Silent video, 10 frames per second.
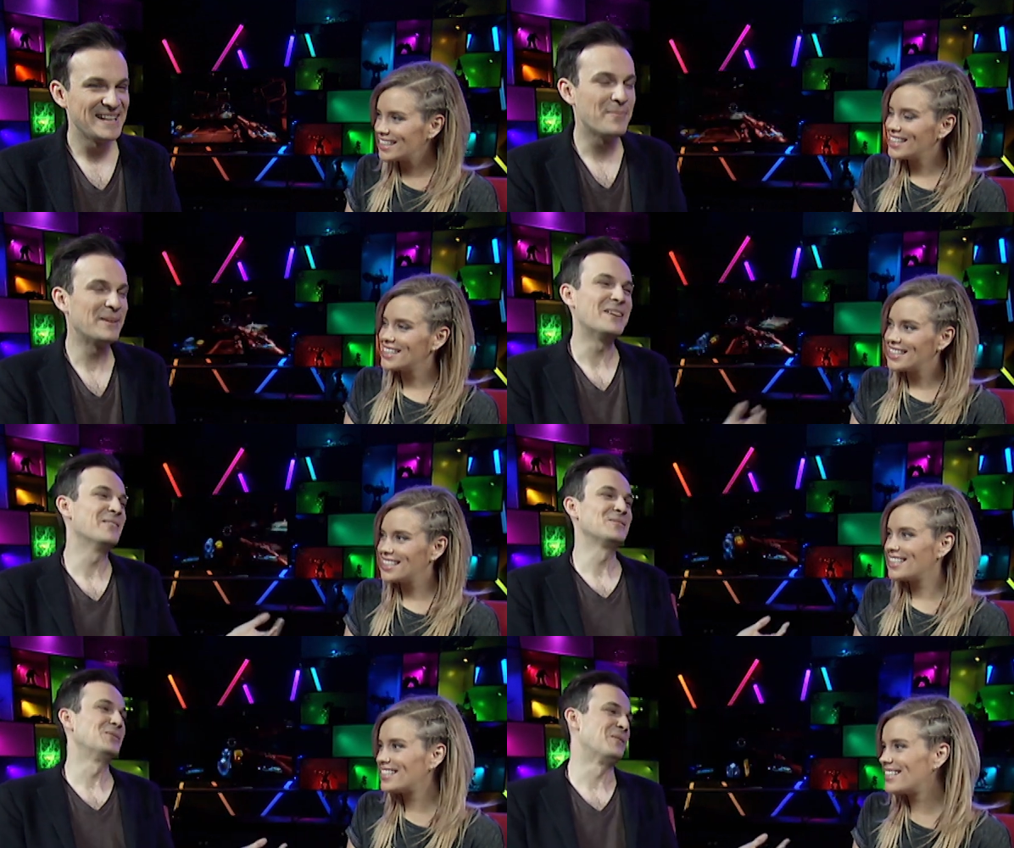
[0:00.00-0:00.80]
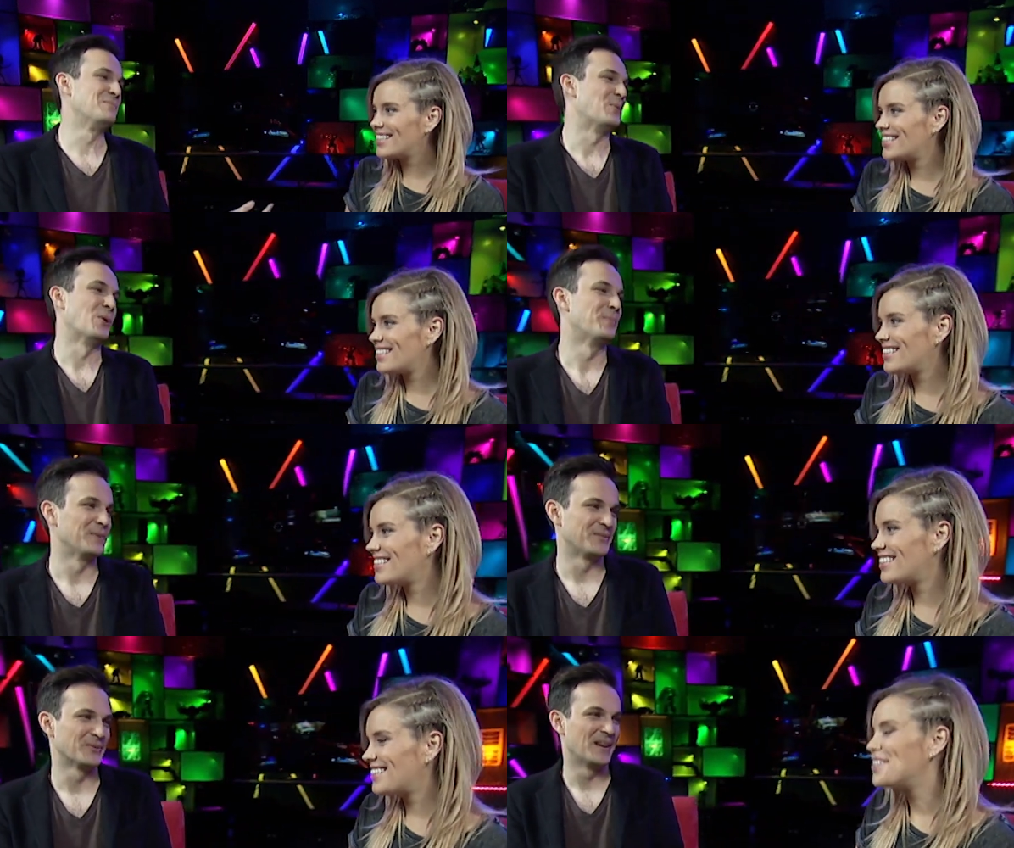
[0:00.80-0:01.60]
Speaker 1: Yeah, but you know, it's all on
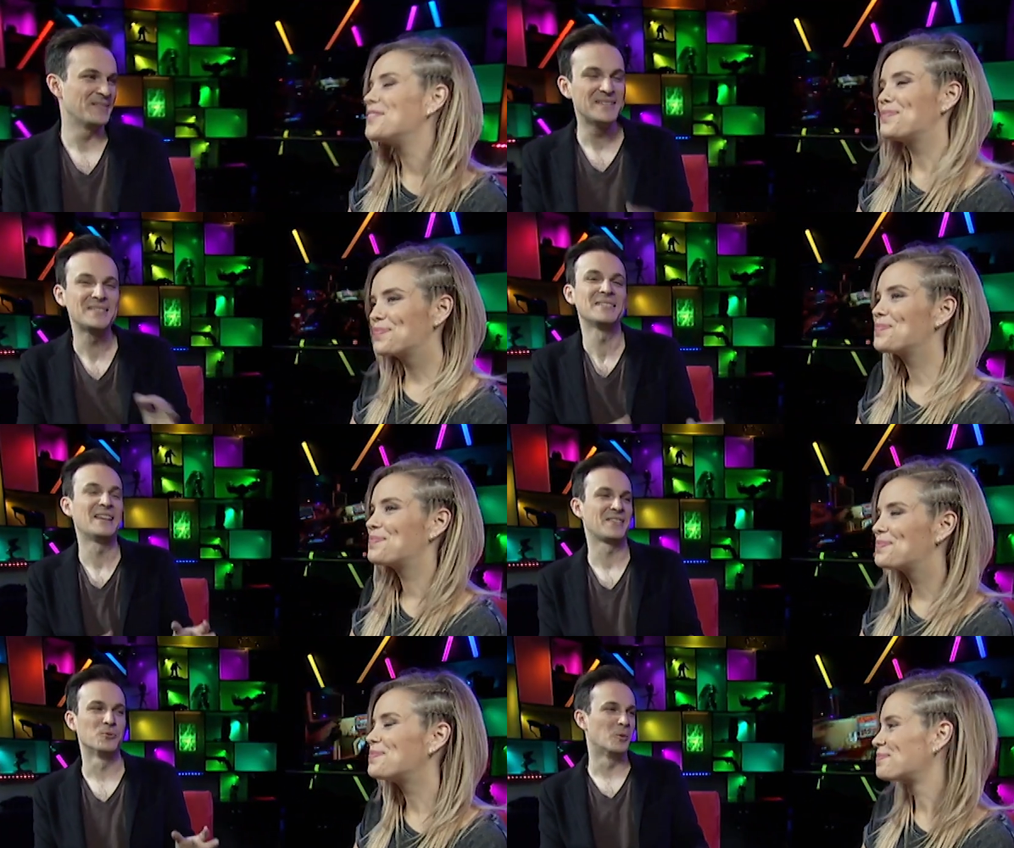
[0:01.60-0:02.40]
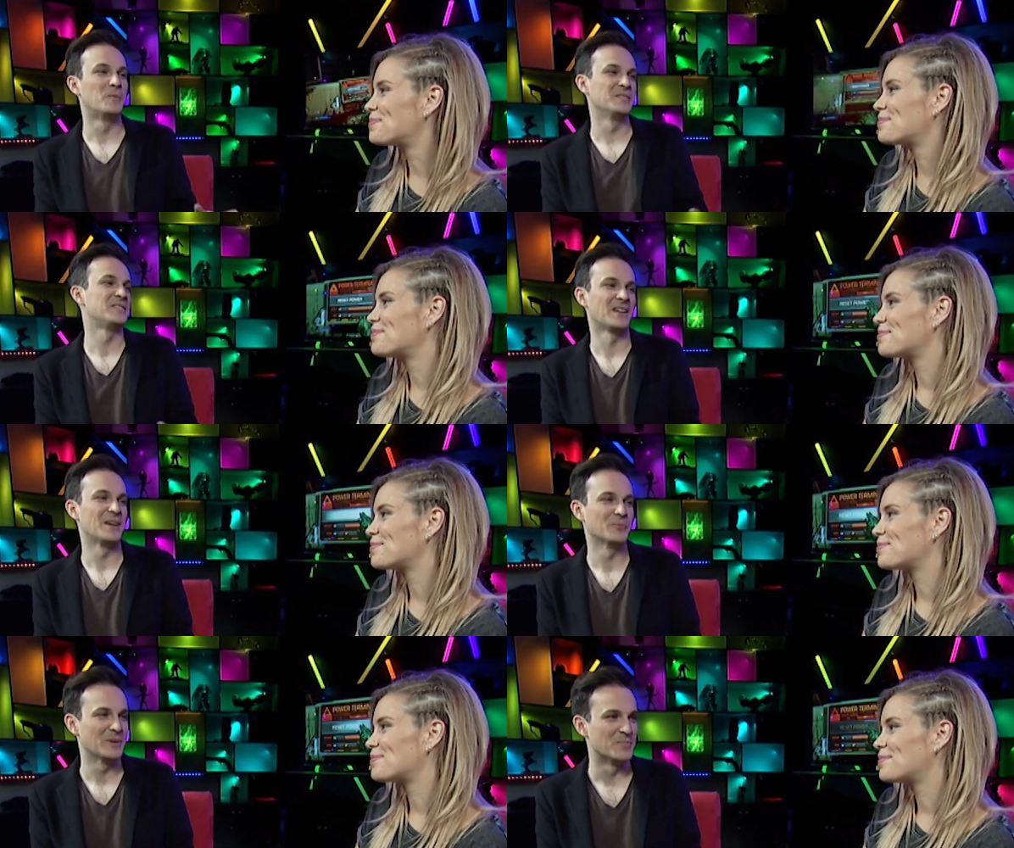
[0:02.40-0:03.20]
purpose, right? This isn't like the
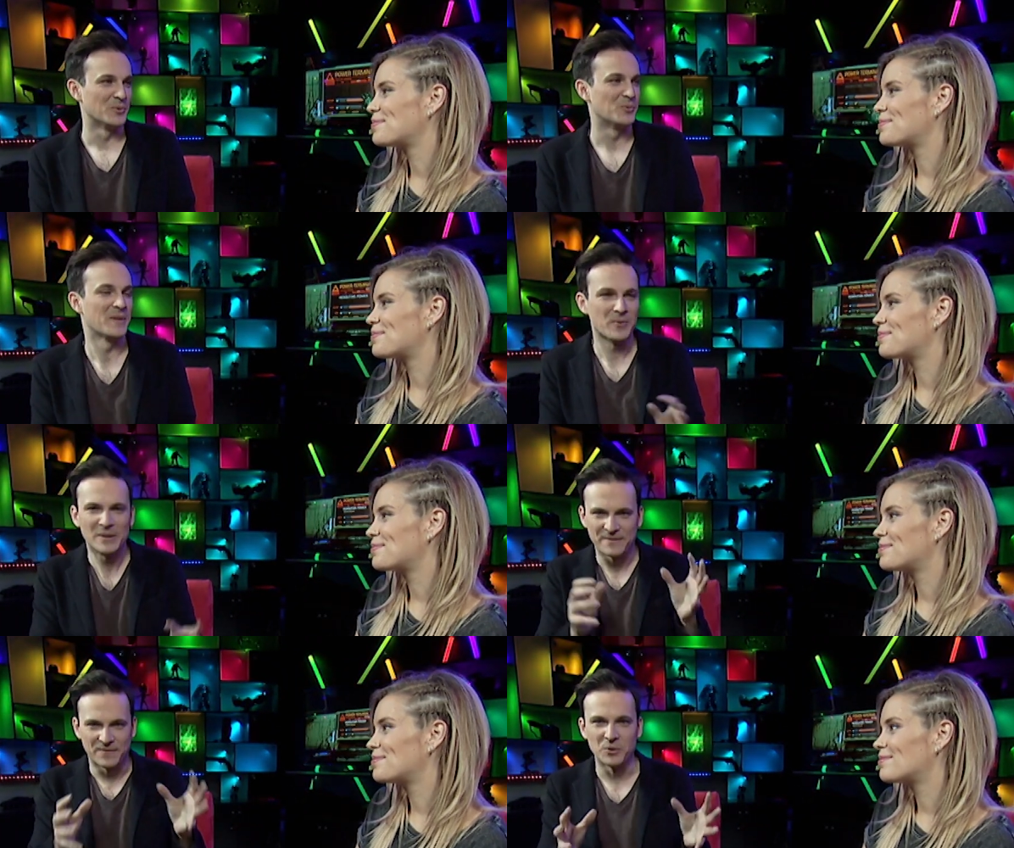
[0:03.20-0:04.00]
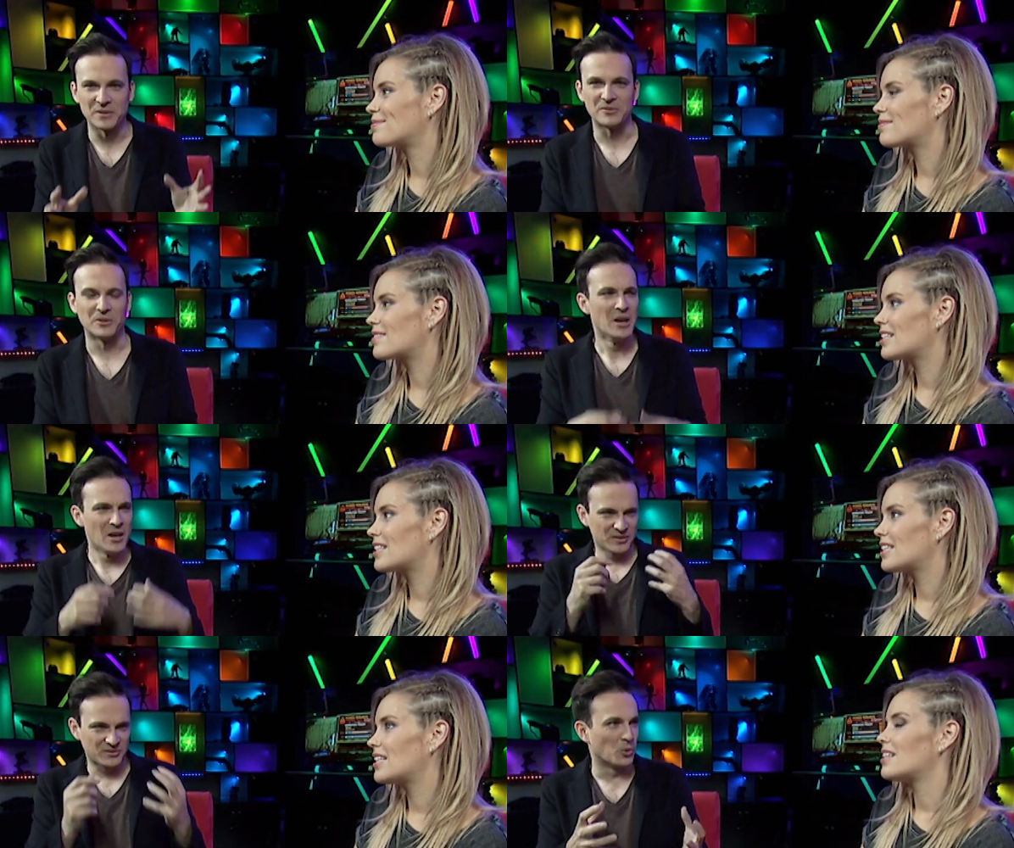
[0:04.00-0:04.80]
Wolfenstein reboot where they really focused on
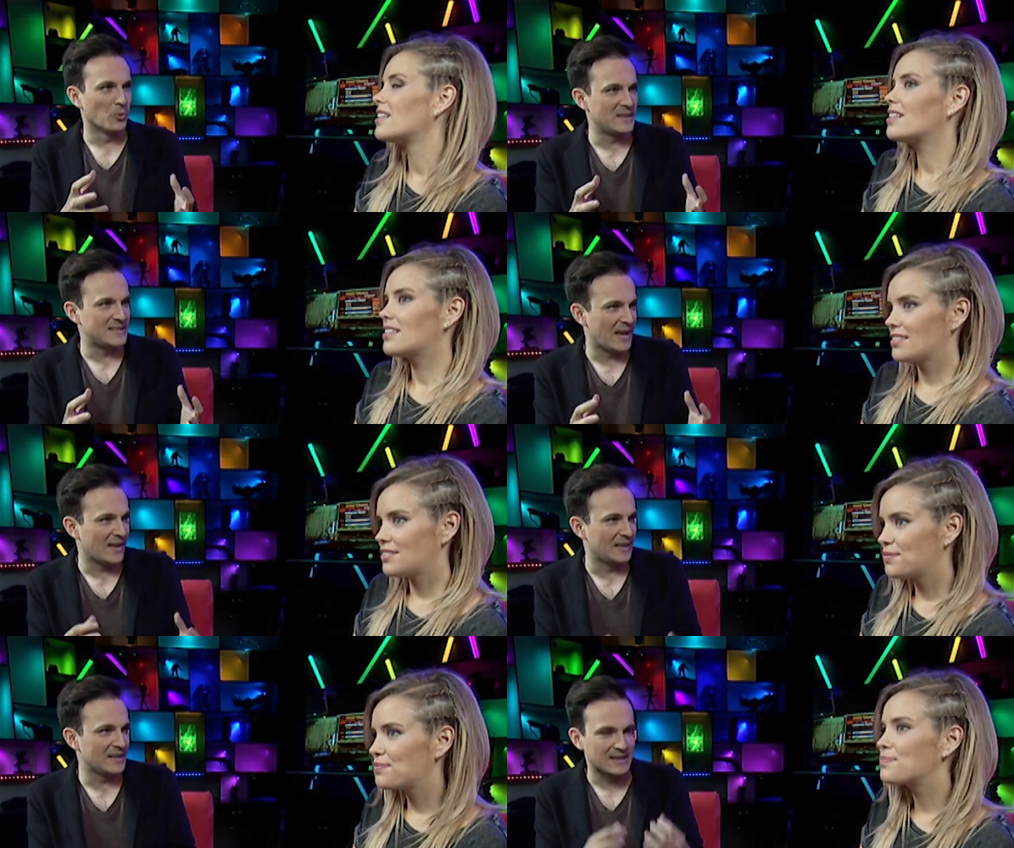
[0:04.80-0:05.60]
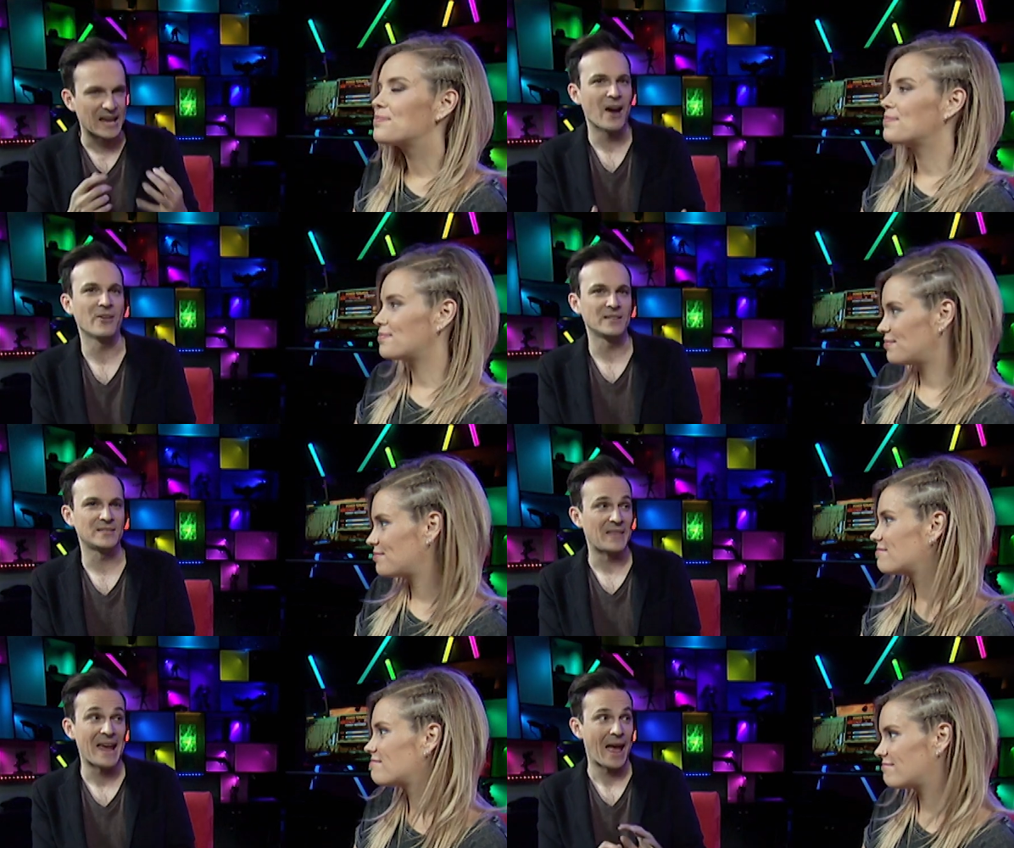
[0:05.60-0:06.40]
storytelling and characters
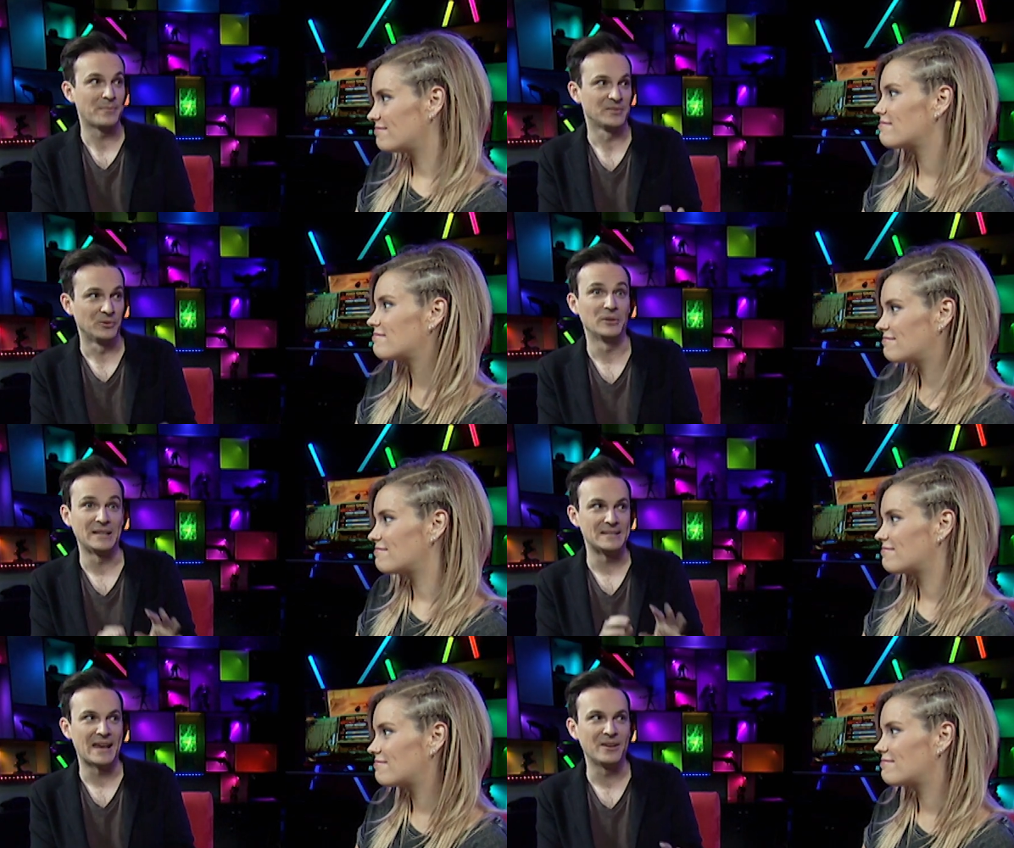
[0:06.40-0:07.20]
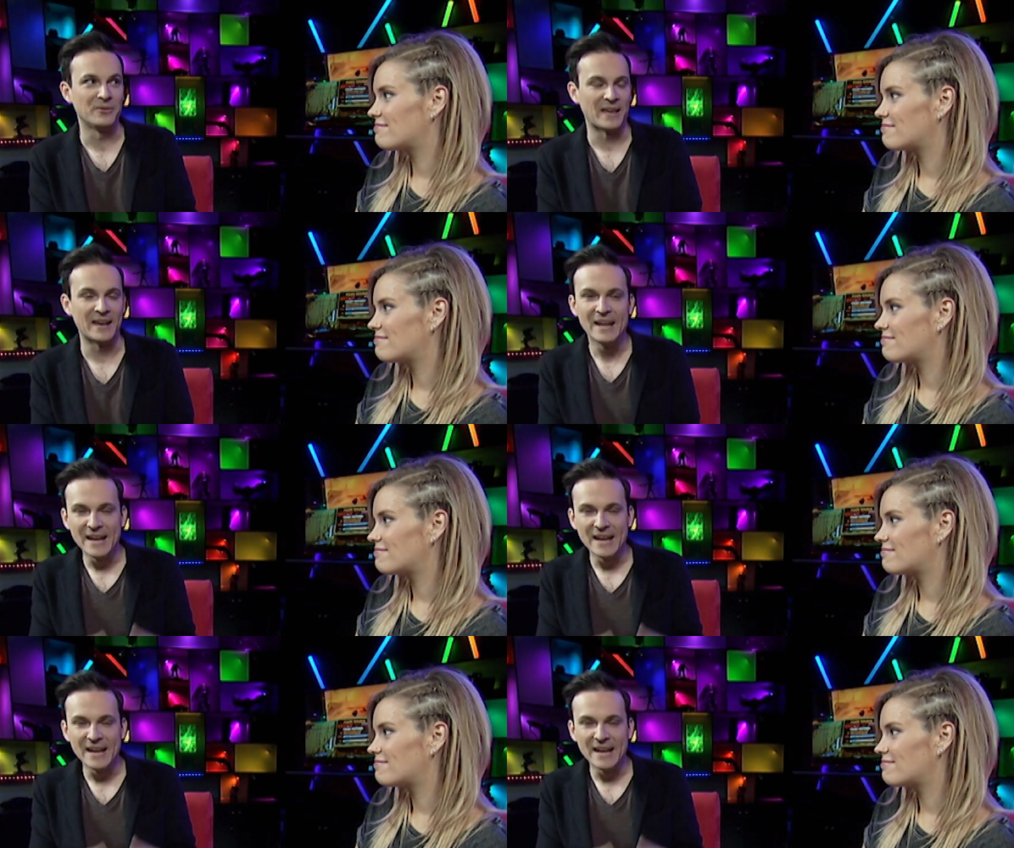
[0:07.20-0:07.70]
and they absolutely nailed that.